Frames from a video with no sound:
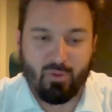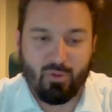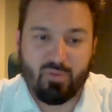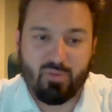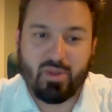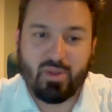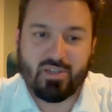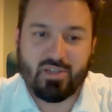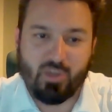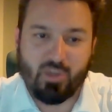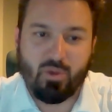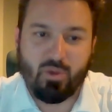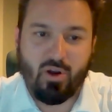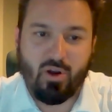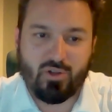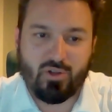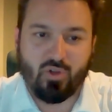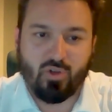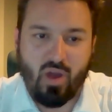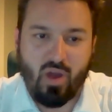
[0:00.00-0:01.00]
But we
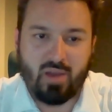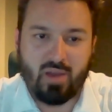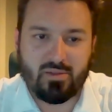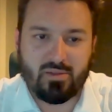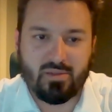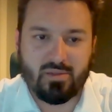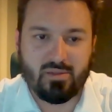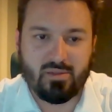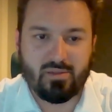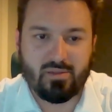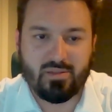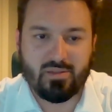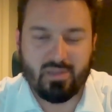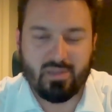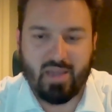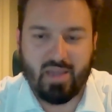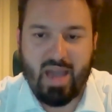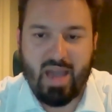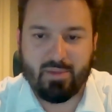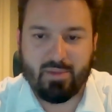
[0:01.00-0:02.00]
are trying to
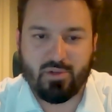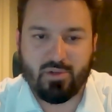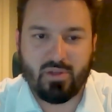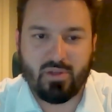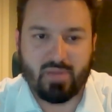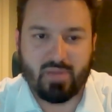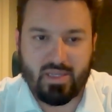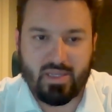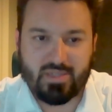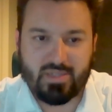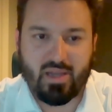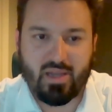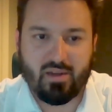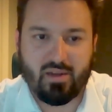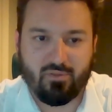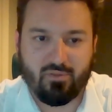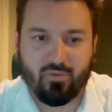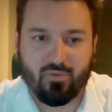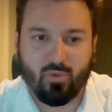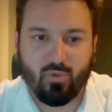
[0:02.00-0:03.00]
capture it. That's
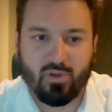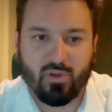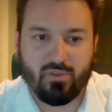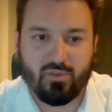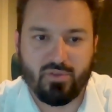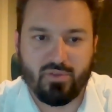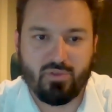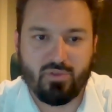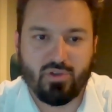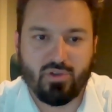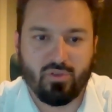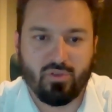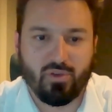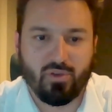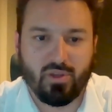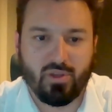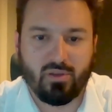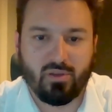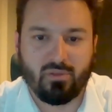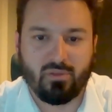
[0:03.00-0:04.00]
kind of one of the future
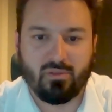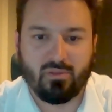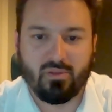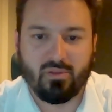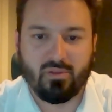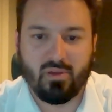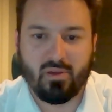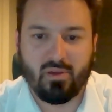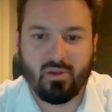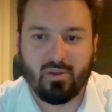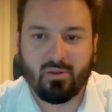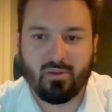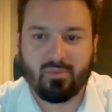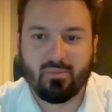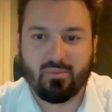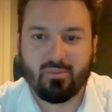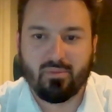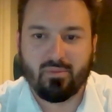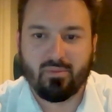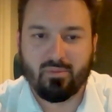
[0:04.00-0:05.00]
looking
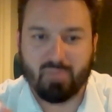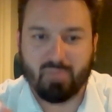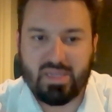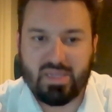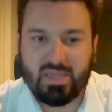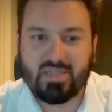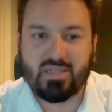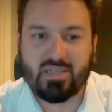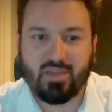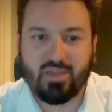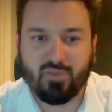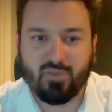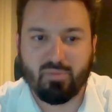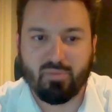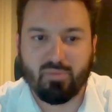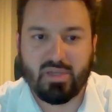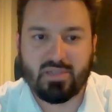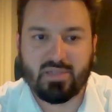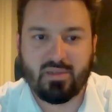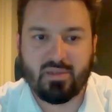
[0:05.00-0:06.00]
pieces of the
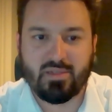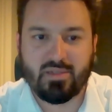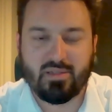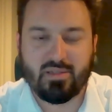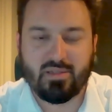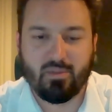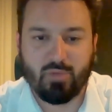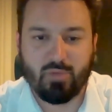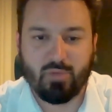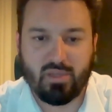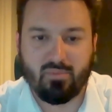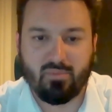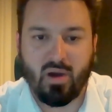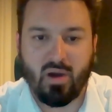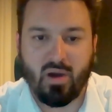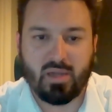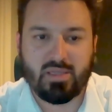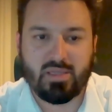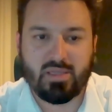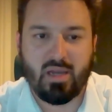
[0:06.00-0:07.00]
business, that we can
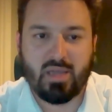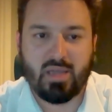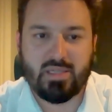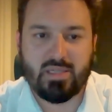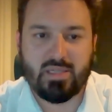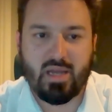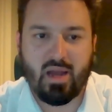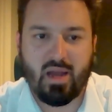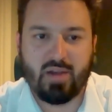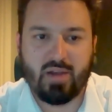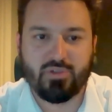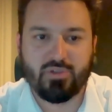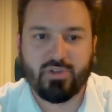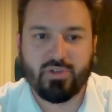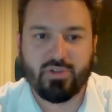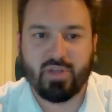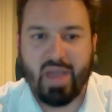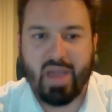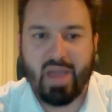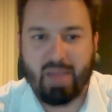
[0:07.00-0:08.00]
monetize that
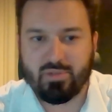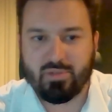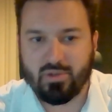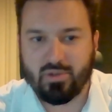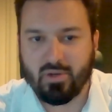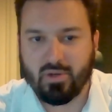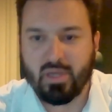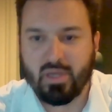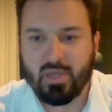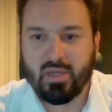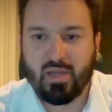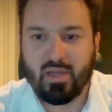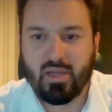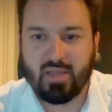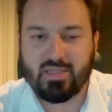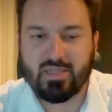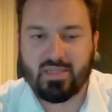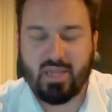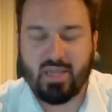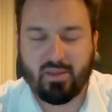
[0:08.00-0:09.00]
hydrogen capture
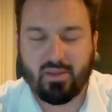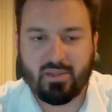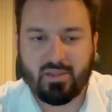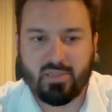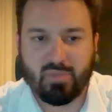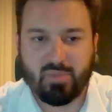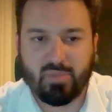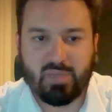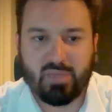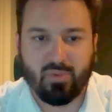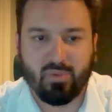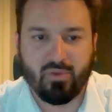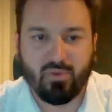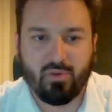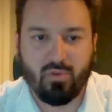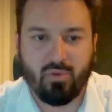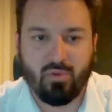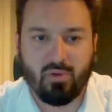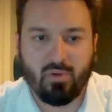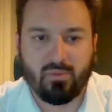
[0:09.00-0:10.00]
and sell it to people
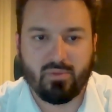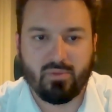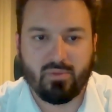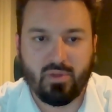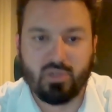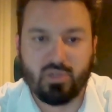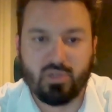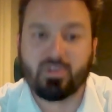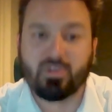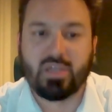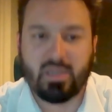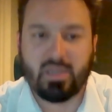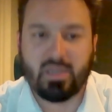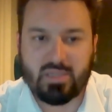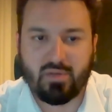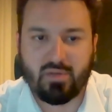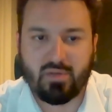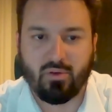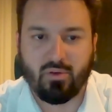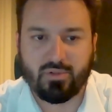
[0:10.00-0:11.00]
who are using it
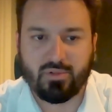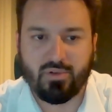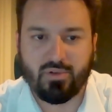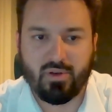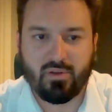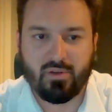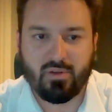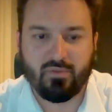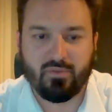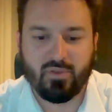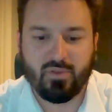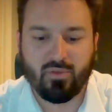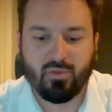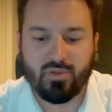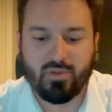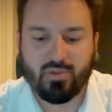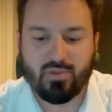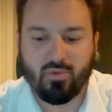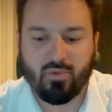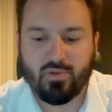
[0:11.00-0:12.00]
as an alternative
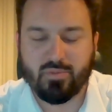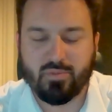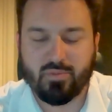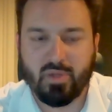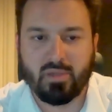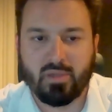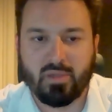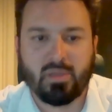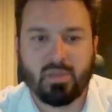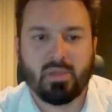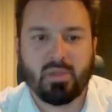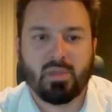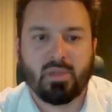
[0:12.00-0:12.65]
fuel source. But